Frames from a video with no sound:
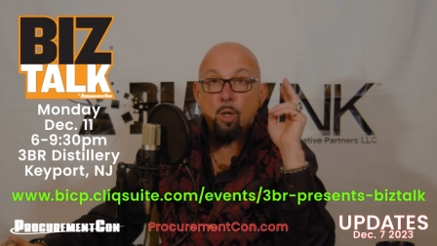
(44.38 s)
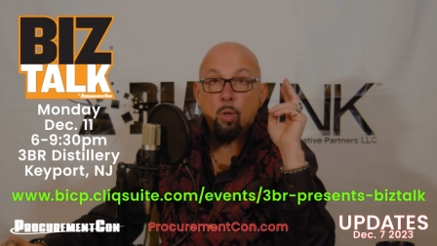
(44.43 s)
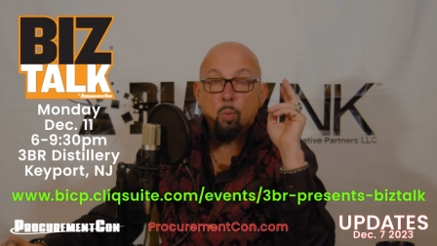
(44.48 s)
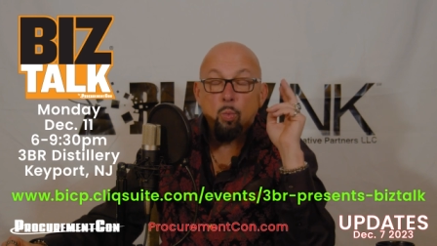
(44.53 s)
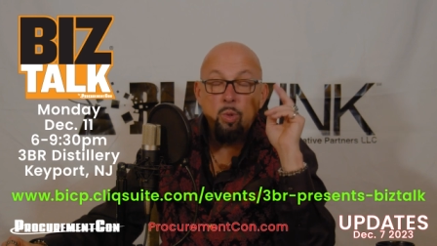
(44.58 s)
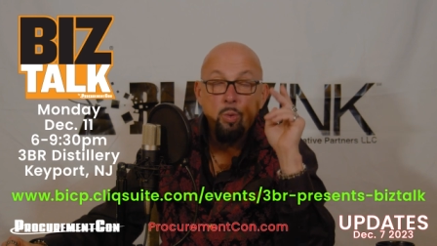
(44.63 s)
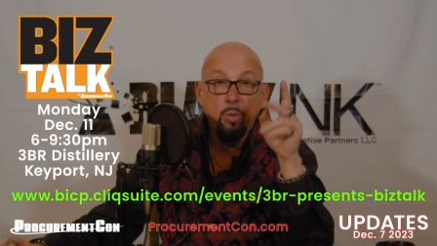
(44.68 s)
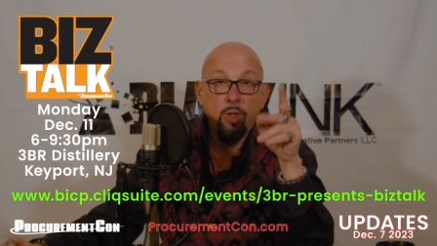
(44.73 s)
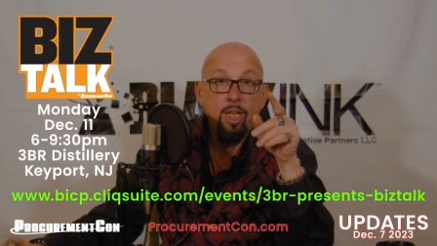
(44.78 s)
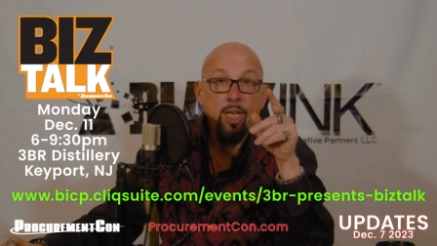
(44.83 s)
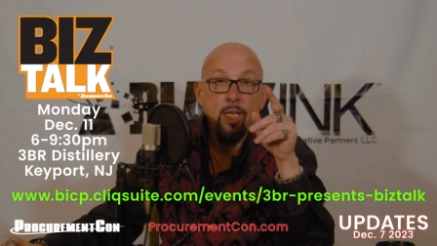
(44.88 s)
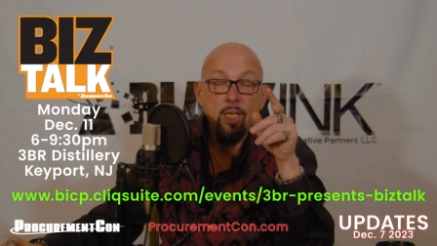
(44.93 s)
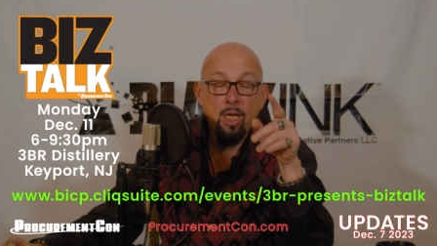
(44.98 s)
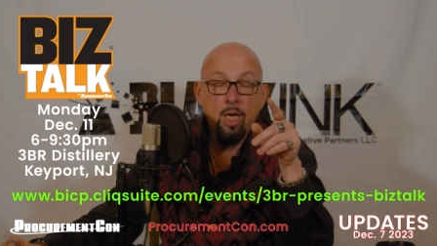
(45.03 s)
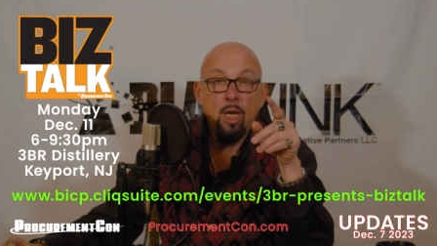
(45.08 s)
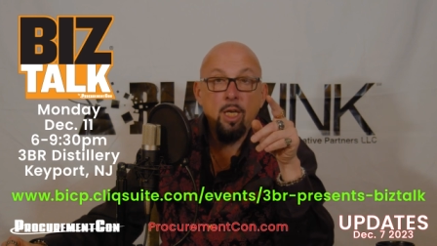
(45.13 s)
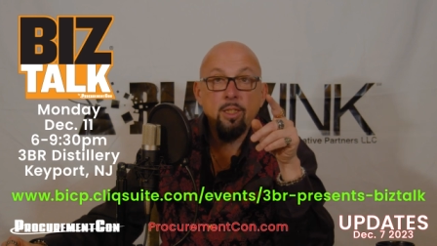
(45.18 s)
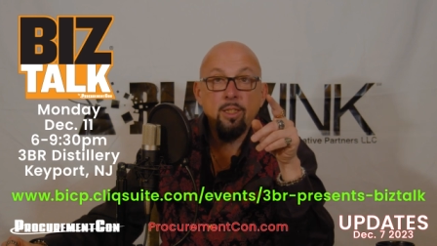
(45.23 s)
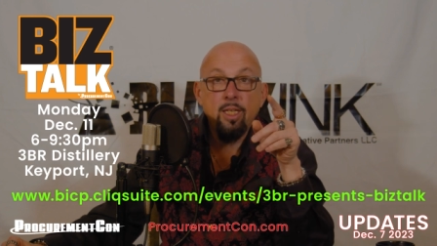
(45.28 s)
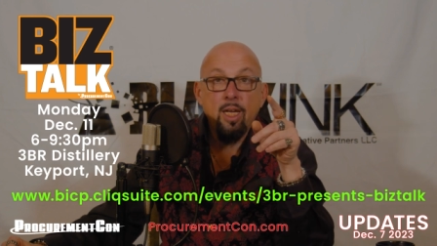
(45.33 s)
We will then
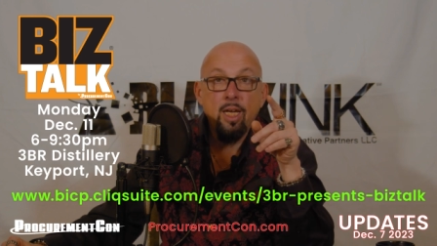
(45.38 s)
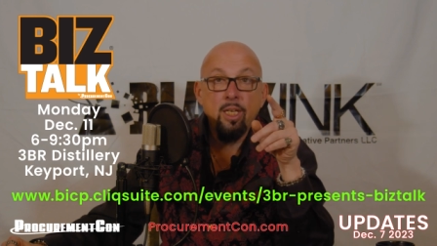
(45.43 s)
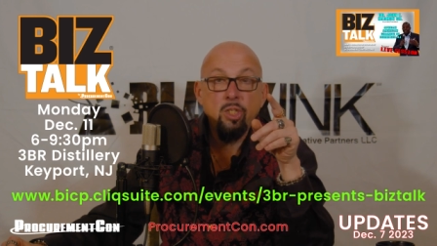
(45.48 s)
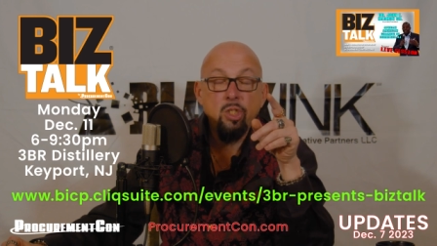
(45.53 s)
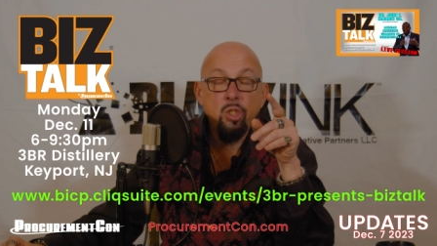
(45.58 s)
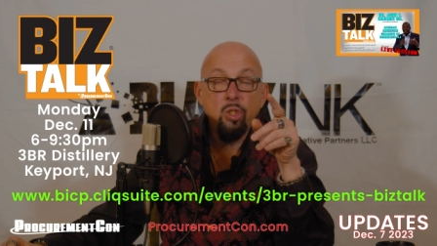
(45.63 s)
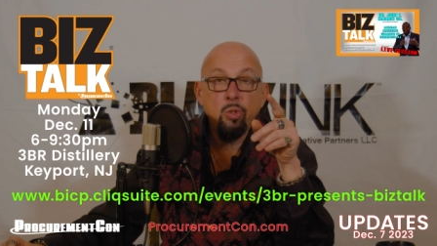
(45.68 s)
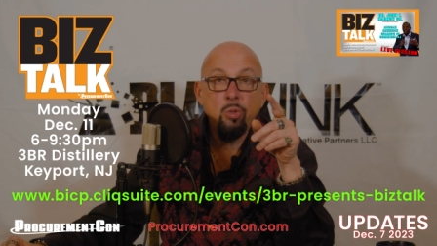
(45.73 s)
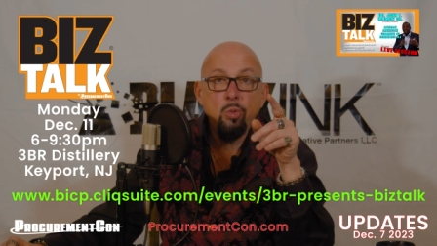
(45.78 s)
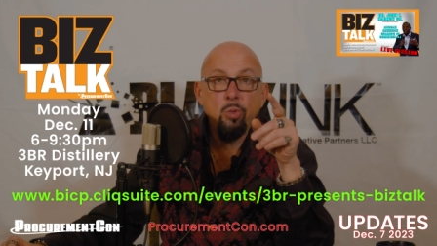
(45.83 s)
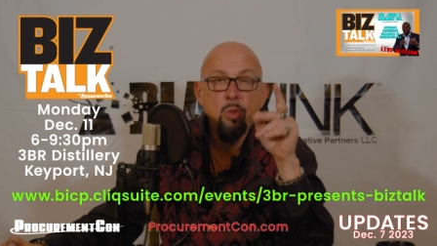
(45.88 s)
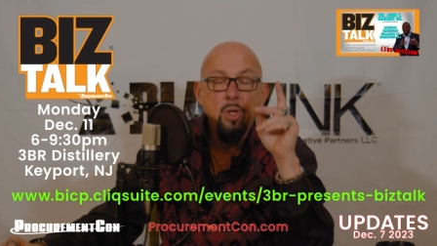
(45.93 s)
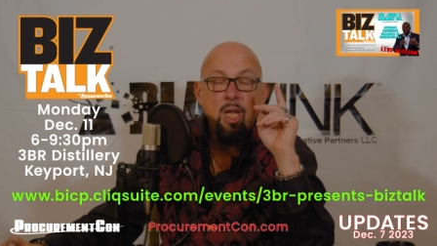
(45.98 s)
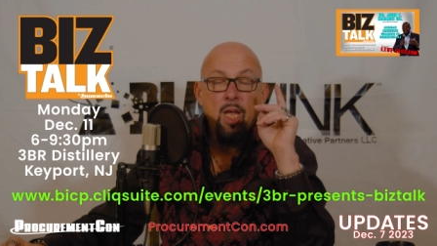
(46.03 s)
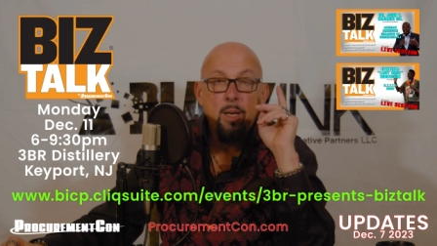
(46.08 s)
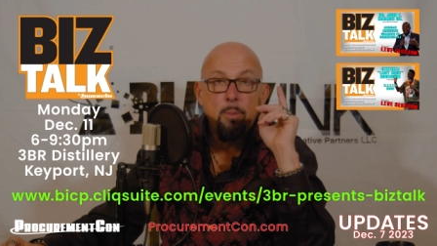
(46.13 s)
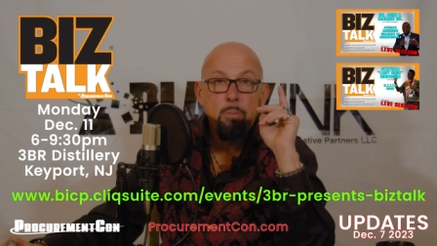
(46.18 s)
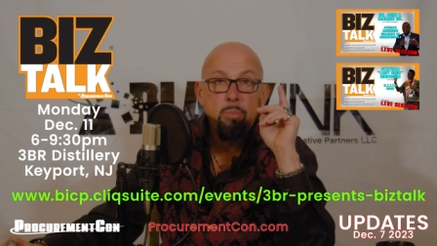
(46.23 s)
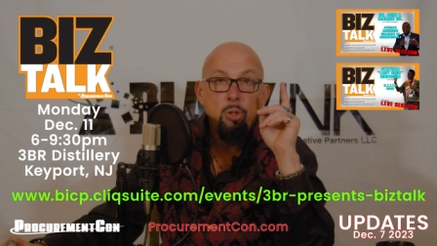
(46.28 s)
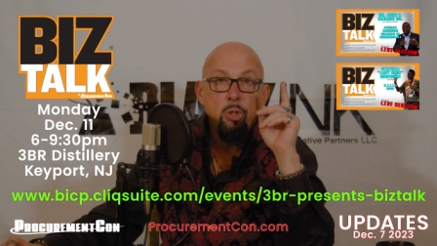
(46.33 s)
contact you
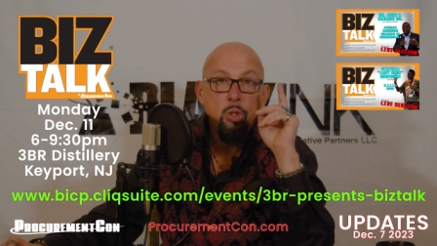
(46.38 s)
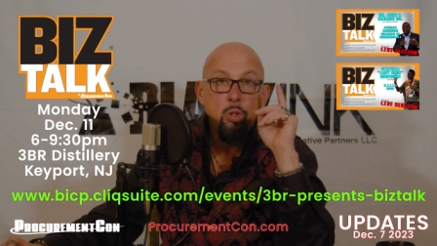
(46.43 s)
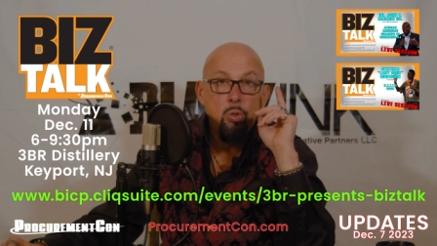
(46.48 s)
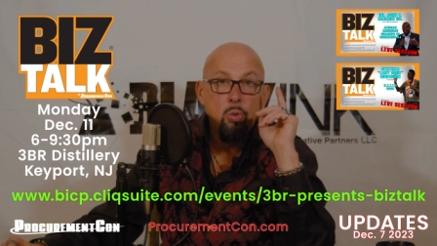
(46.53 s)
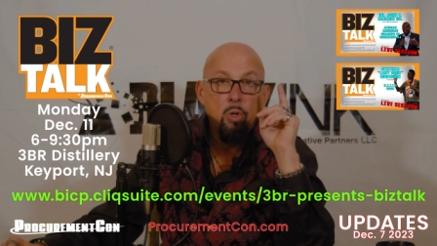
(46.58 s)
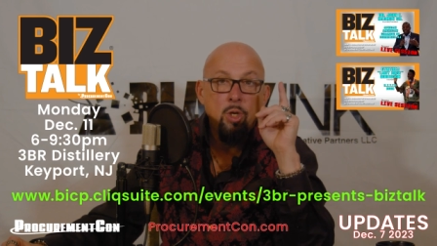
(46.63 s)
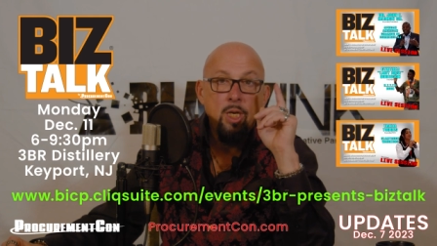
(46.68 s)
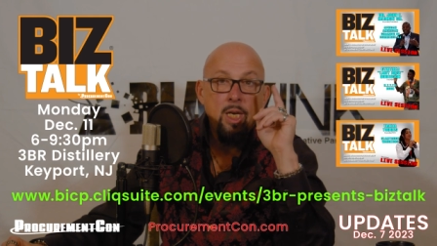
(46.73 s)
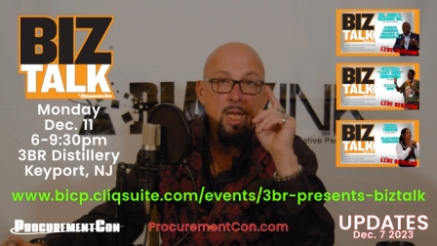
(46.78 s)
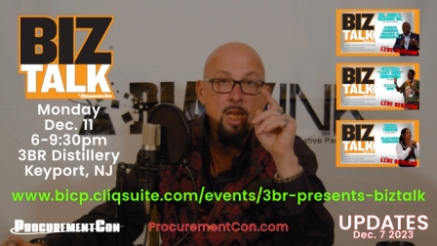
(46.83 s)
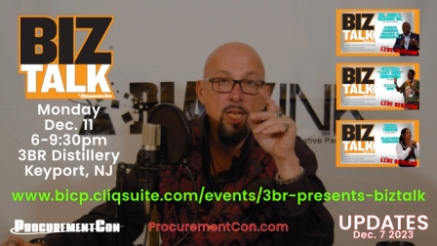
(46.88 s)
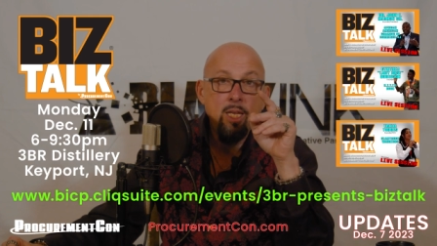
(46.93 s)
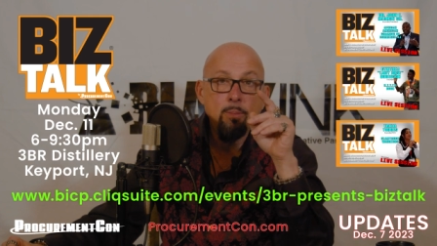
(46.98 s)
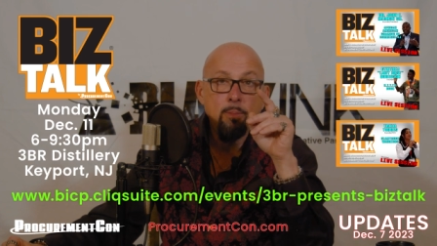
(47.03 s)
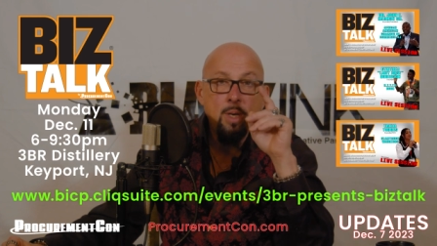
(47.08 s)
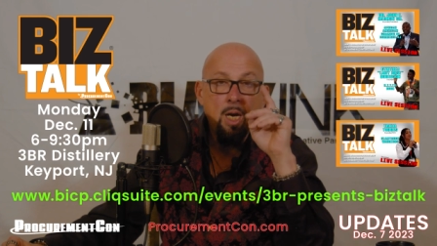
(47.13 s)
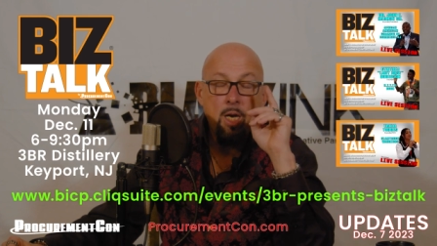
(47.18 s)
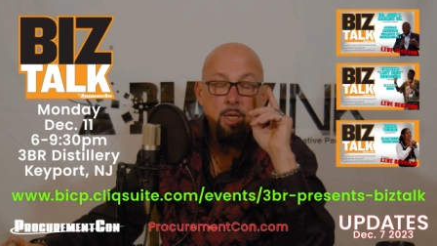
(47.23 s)
and put your name